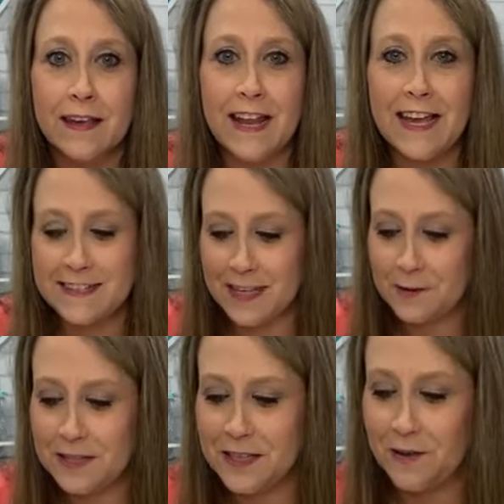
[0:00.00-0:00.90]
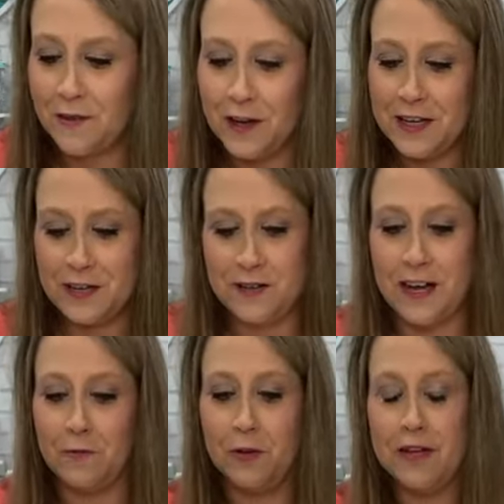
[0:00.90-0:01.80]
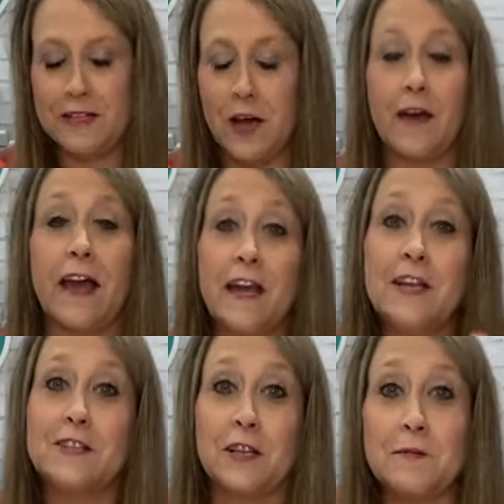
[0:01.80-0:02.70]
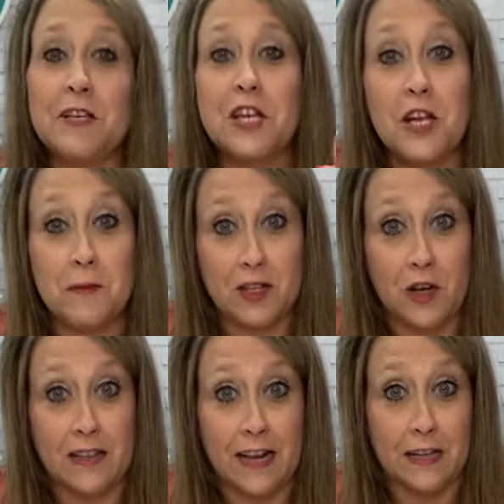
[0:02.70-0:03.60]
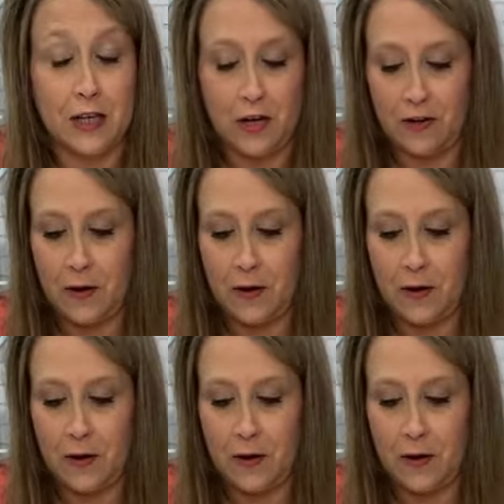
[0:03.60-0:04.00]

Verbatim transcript: Nancy, it was so fun yesterday. It was. Okay, so let me show you my trick that I learned,